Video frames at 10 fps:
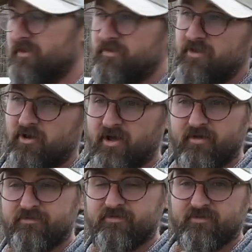then I'll
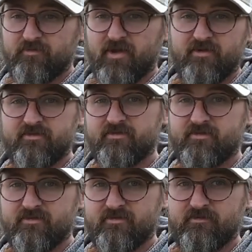have some
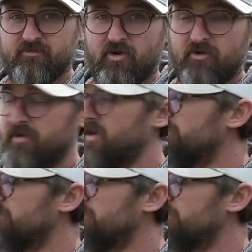nice already